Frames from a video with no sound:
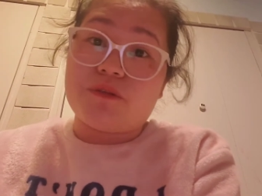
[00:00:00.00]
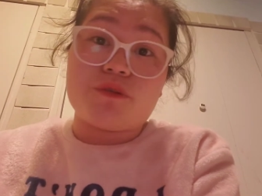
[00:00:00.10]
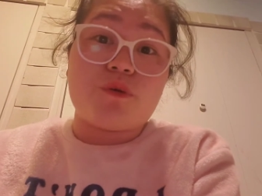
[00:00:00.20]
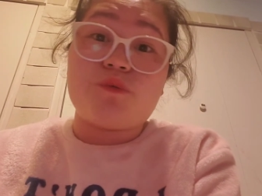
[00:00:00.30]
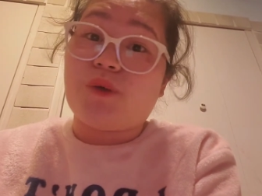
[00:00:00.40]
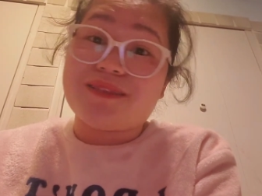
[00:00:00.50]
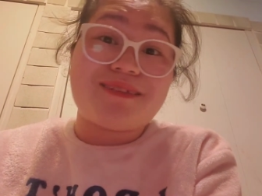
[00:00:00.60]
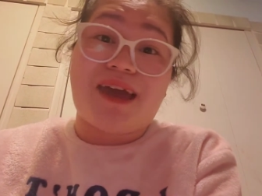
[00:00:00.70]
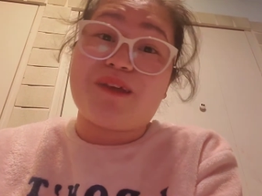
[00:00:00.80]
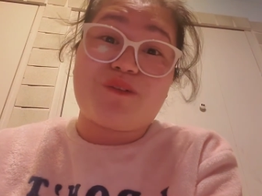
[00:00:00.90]
don't know what
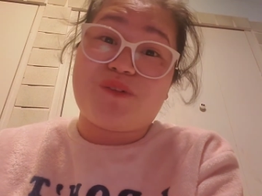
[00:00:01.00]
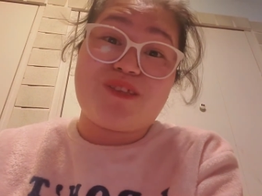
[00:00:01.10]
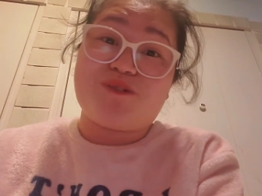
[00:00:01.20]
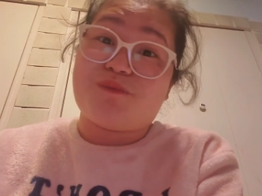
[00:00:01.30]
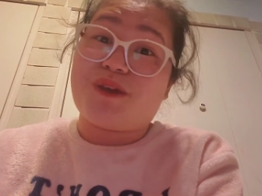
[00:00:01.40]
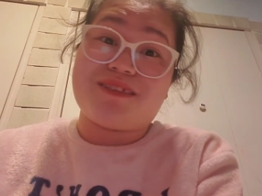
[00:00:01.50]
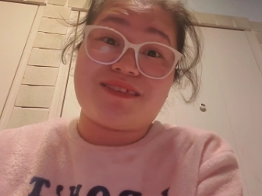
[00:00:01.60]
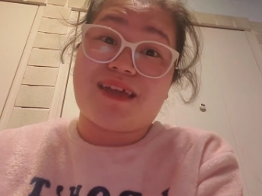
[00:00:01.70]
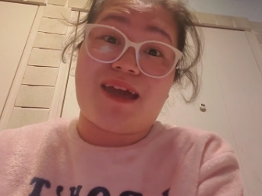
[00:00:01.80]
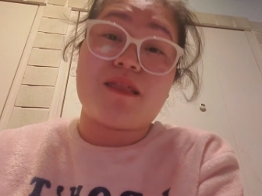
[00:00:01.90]
kind of instrument
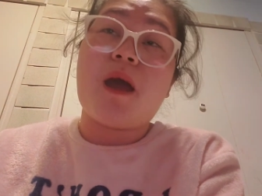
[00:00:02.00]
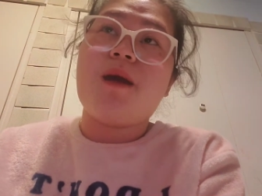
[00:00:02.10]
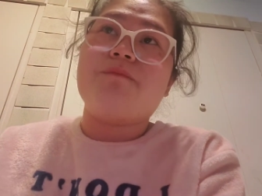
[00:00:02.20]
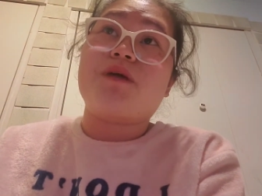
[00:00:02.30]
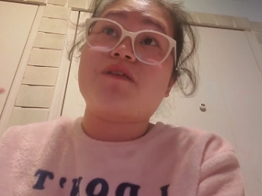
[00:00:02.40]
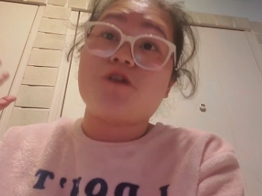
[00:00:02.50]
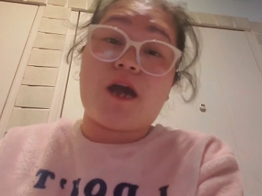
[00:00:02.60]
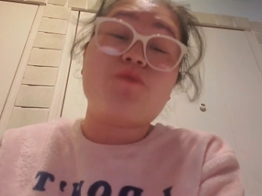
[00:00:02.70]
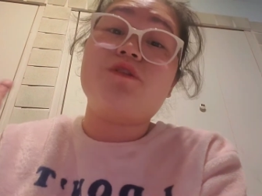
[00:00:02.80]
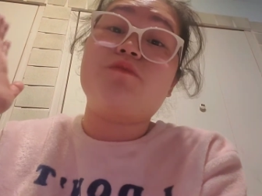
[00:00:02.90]
is that but
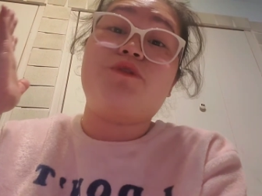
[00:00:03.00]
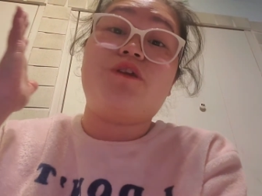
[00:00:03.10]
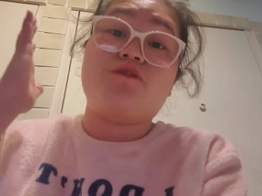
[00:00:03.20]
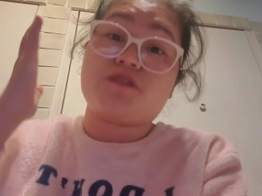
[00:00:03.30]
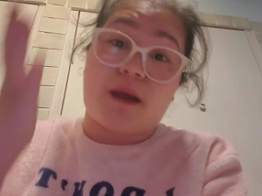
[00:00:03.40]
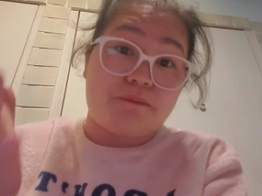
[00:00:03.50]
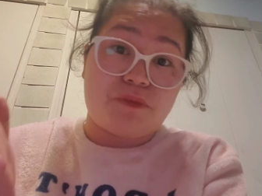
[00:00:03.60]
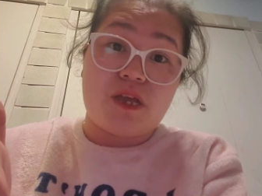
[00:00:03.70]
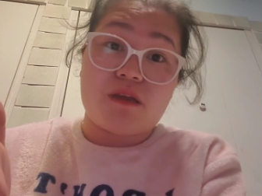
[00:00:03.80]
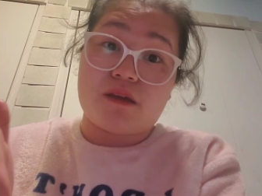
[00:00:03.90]
god will bring you
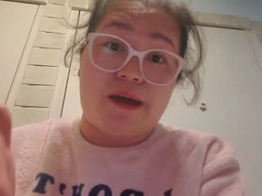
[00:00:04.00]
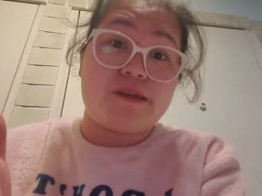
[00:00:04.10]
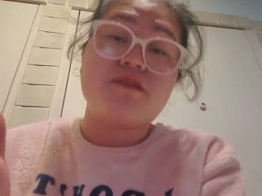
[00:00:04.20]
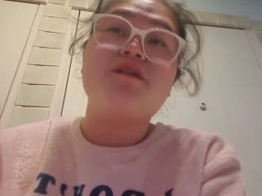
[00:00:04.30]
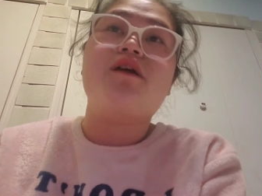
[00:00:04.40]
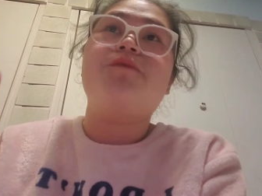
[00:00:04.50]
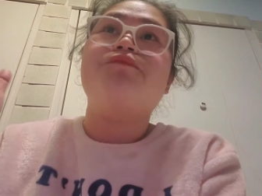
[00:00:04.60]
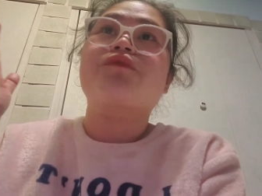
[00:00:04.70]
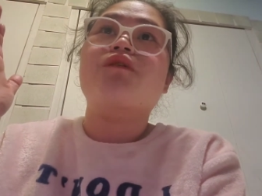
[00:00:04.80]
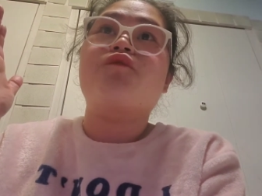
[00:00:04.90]
something guys
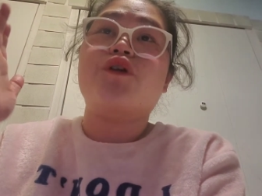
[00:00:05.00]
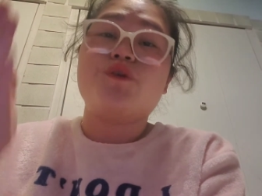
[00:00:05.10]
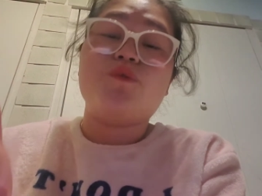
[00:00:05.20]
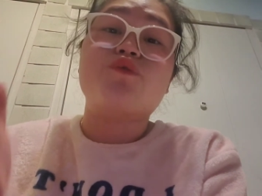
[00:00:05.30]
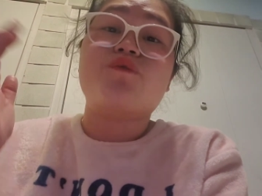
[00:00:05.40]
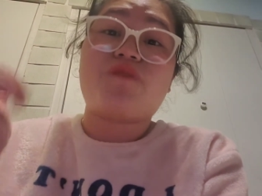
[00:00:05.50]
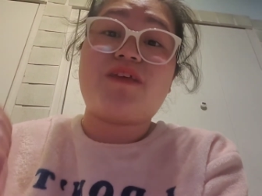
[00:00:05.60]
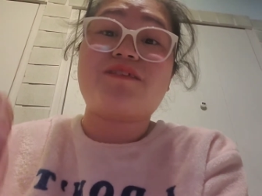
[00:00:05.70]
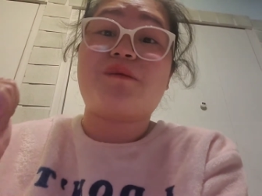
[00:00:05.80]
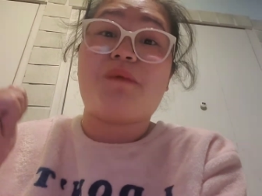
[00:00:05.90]
for you to
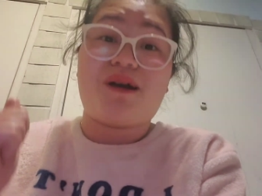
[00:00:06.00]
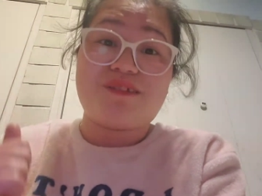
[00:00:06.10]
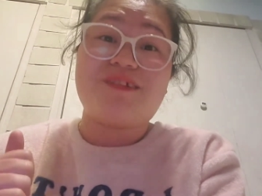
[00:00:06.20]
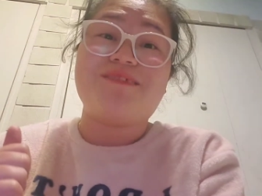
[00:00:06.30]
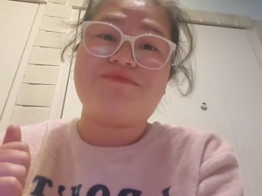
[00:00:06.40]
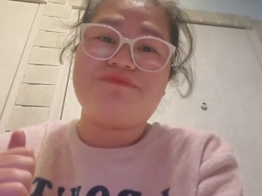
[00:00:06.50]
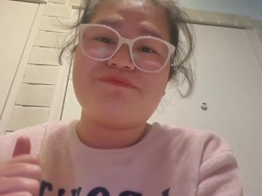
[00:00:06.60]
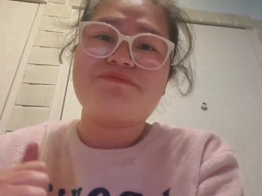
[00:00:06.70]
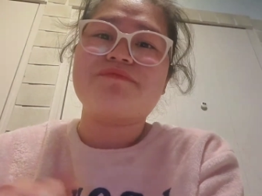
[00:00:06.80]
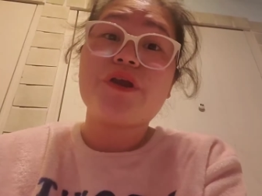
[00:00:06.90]
face the battle
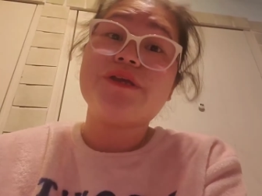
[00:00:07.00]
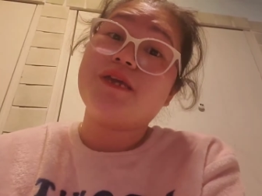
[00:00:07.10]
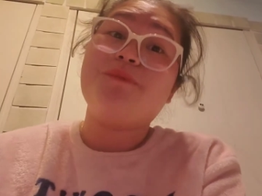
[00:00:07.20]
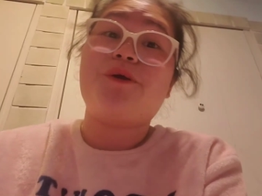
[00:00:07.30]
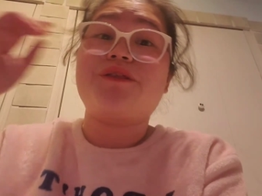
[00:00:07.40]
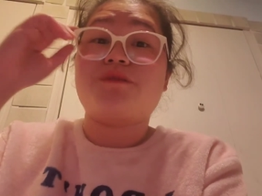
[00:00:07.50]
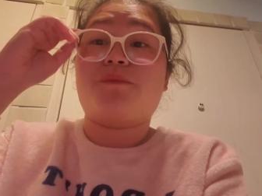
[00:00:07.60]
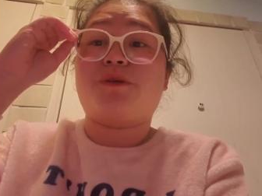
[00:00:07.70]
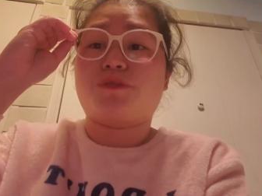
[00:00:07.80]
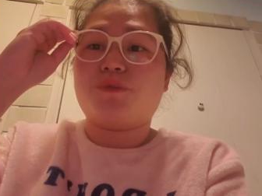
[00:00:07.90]
key point
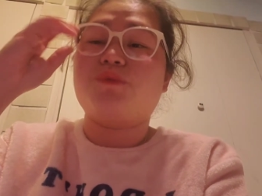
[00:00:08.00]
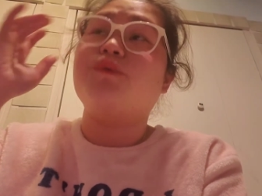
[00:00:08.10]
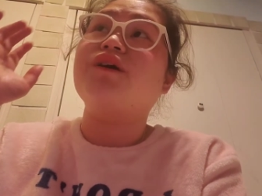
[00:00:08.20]
number two